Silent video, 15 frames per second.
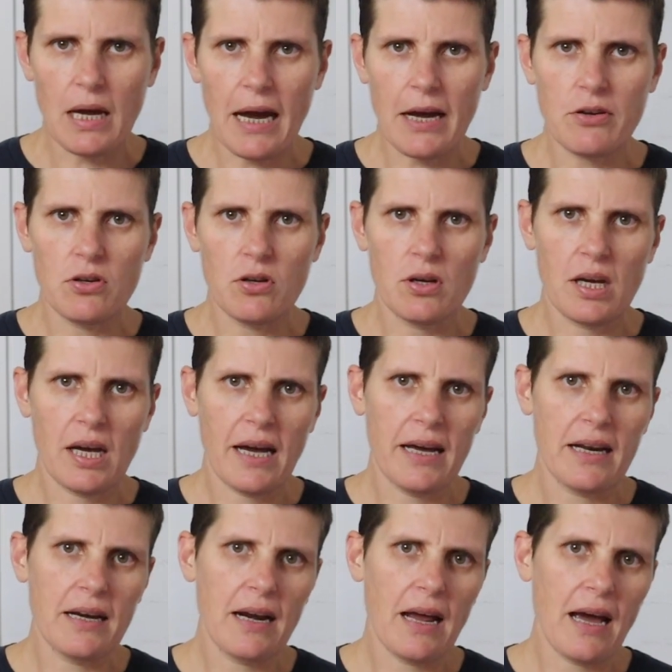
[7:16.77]
and you
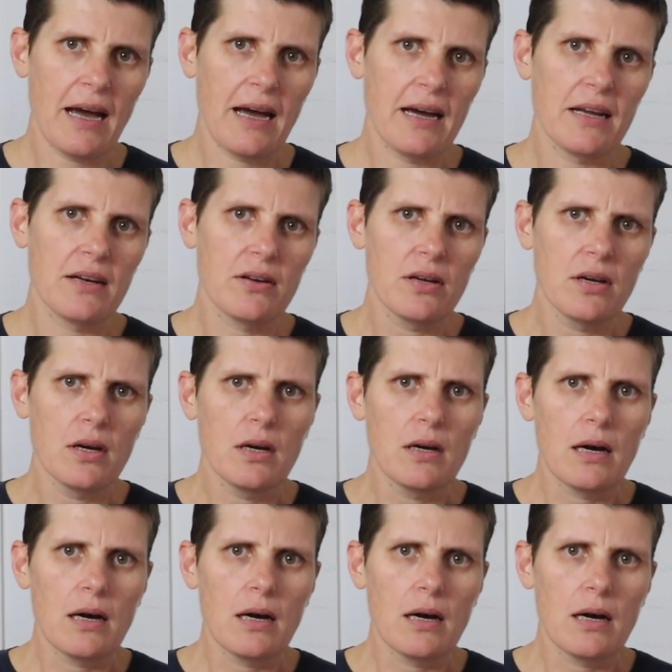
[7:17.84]
can add